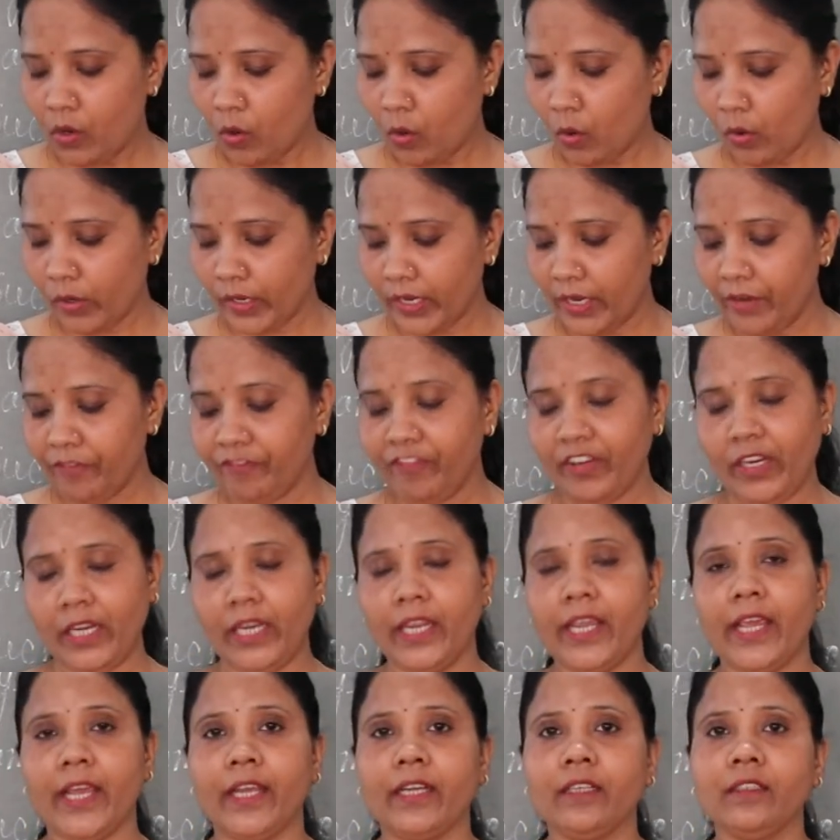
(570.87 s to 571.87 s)
Okay,
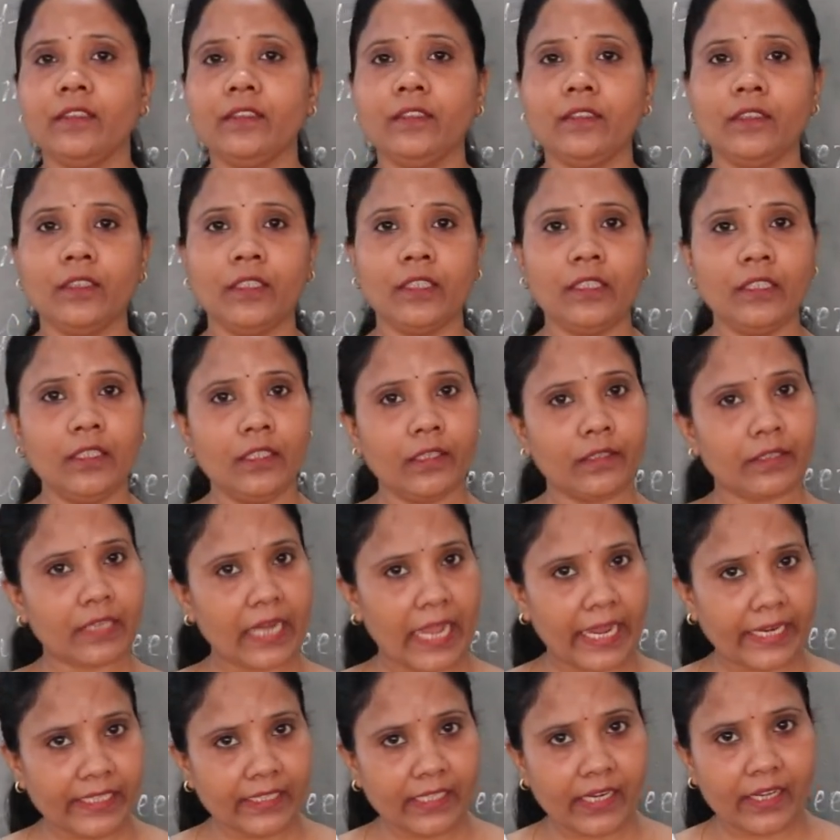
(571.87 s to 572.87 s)
we can
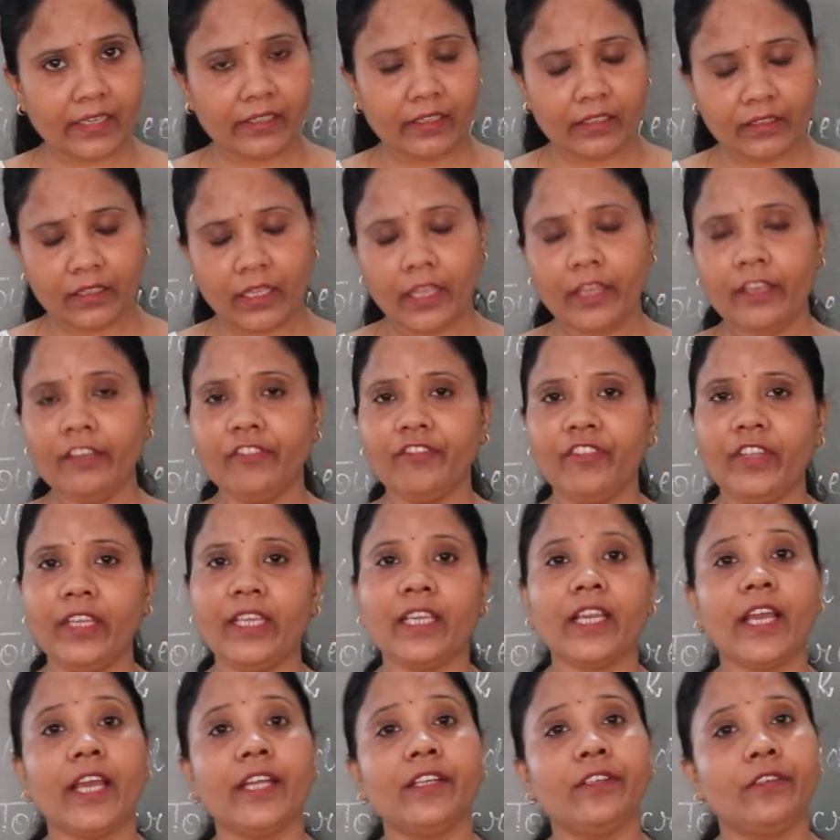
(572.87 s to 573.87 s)
write anything,
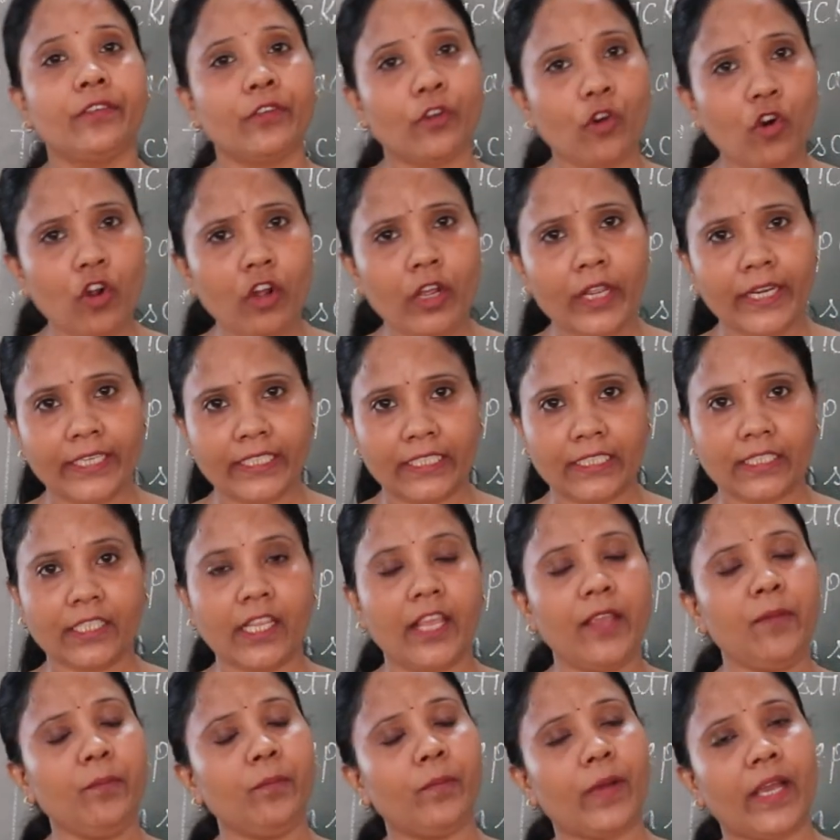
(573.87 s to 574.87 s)
we can draw
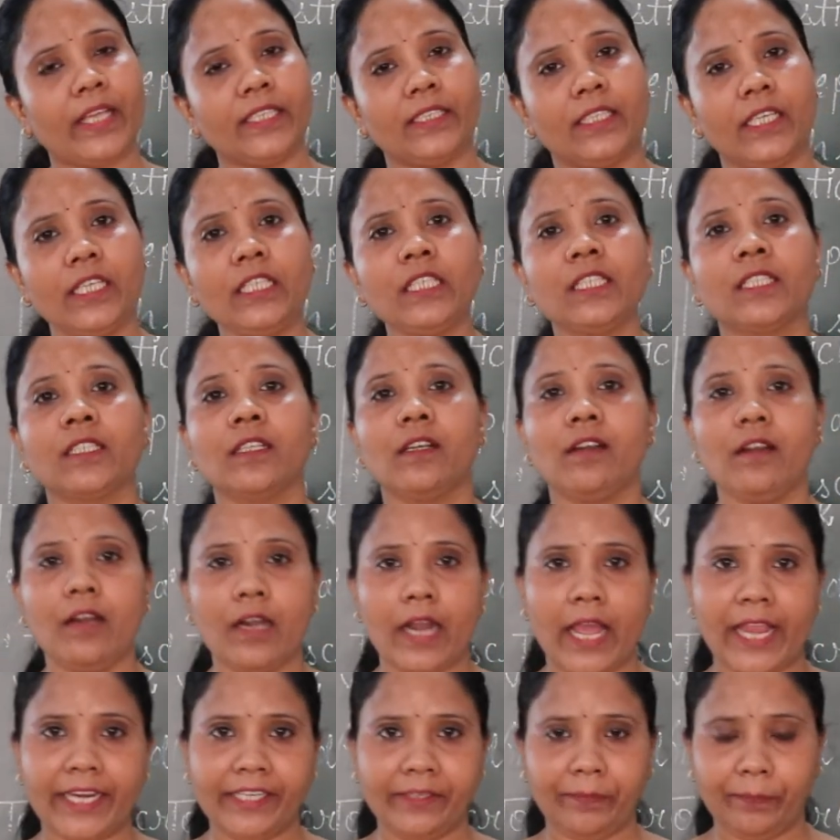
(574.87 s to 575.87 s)
anything by this
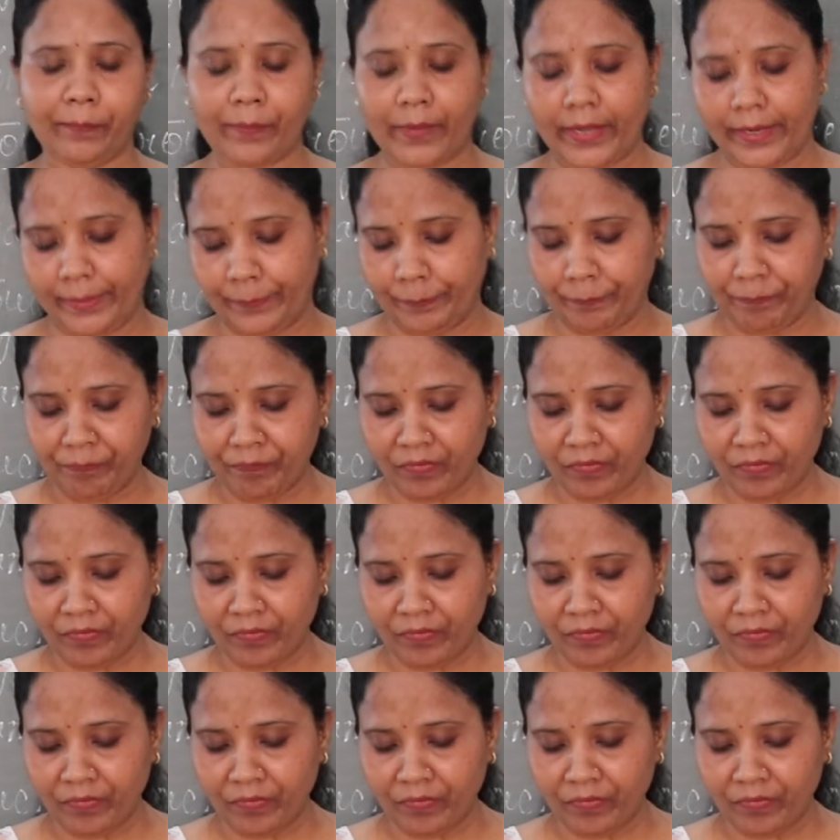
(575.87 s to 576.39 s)
light pen.